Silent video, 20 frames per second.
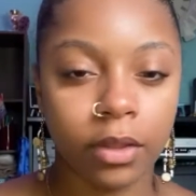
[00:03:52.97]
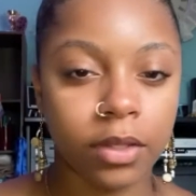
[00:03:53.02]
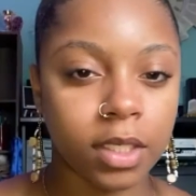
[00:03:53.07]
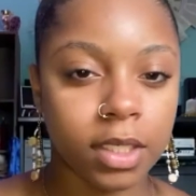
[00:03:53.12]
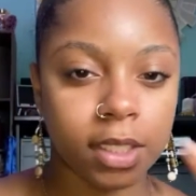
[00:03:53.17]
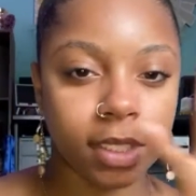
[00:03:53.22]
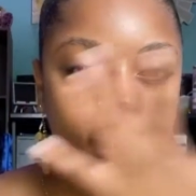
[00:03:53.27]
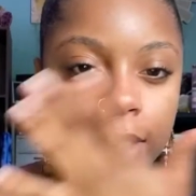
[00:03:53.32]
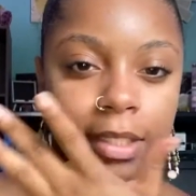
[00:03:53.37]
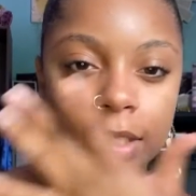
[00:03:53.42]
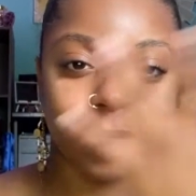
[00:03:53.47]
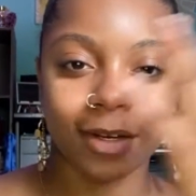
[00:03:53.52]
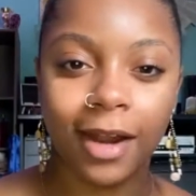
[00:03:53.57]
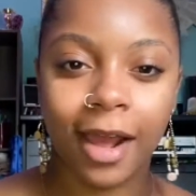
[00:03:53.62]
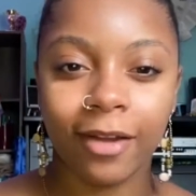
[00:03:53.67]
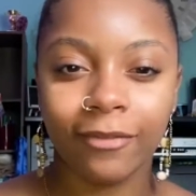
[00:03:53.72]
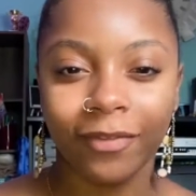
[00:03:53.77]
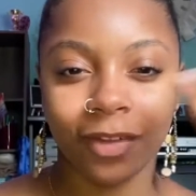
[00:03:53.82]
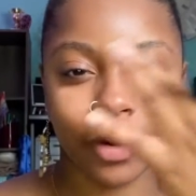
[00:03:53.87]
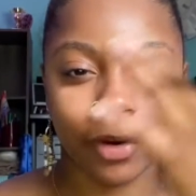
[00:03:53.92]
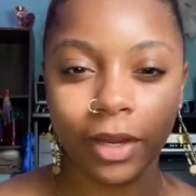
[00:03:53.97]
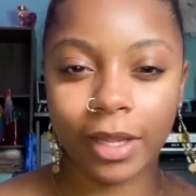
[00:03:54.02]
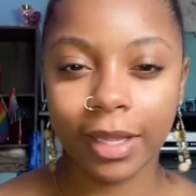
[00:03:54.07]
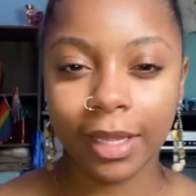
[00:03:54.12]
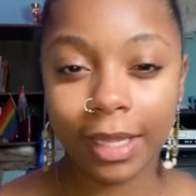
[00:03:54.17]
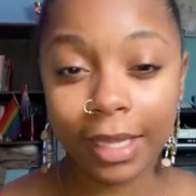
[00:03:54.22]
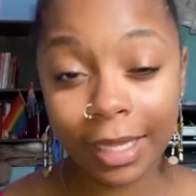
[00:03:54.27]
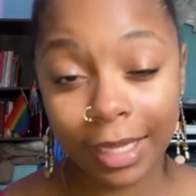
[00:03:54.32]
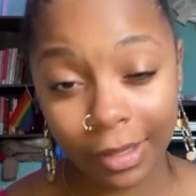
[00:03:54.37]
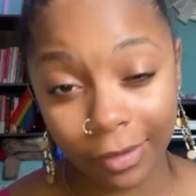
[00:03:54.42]
just because they're not very
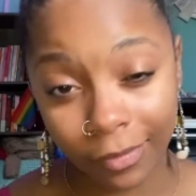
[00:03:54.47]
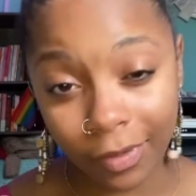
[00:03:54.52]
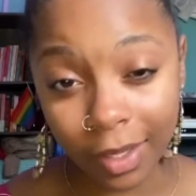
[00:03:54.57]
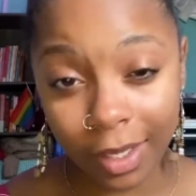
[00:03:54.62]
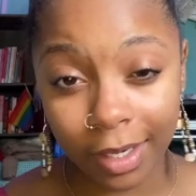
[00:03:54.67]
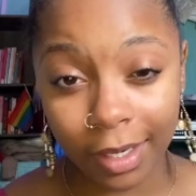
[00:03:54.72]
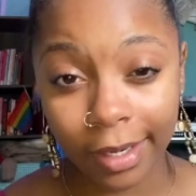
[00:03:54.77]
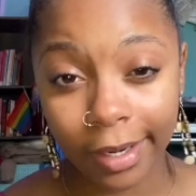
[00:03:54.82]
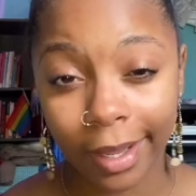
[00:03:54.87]
even.